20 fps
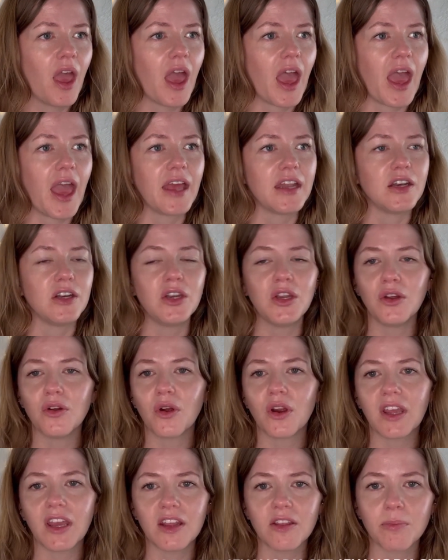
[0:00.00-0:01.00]
And New
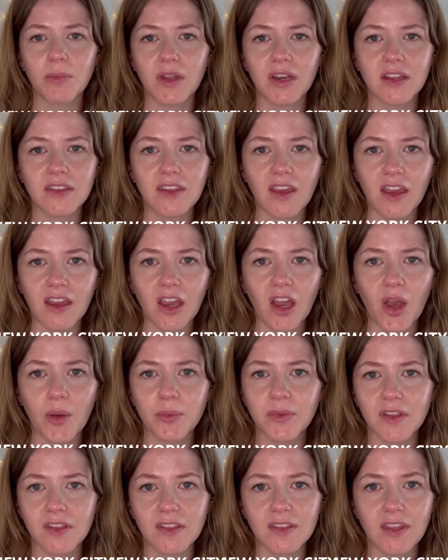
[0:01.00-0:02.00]
York has been a tech hub
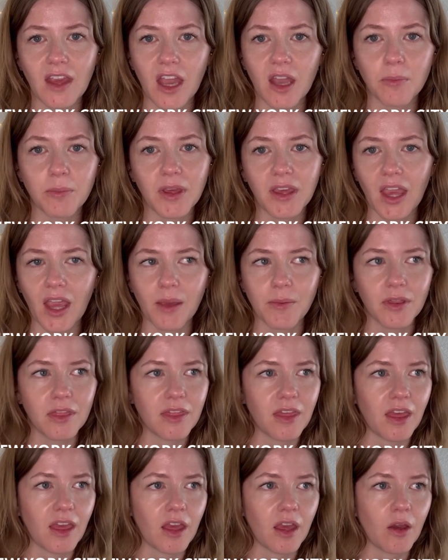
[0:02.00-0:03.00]
since tech became a
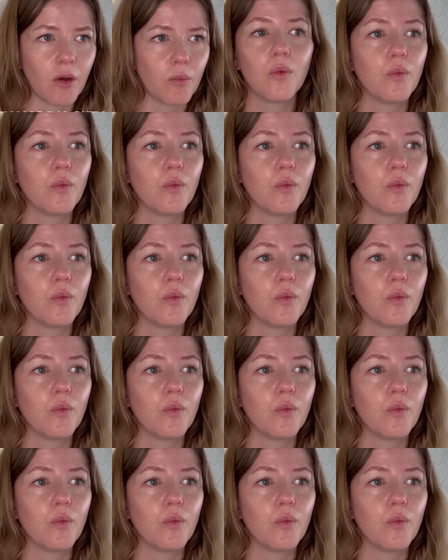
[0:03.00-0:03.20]
thing.